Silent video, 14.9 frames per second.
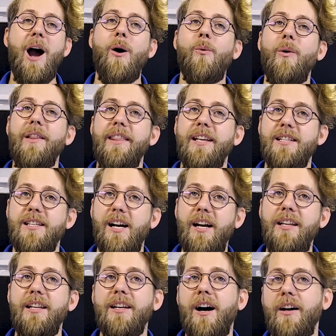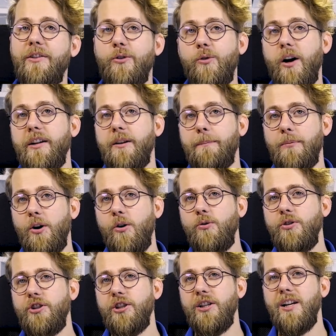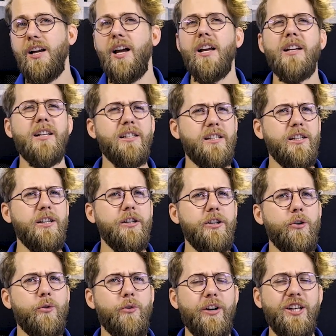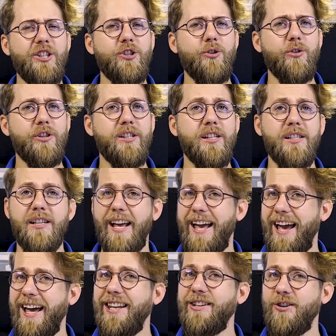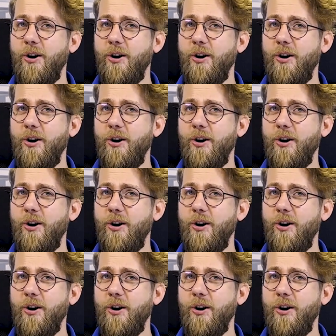When deciding on the right approach, consider your resources and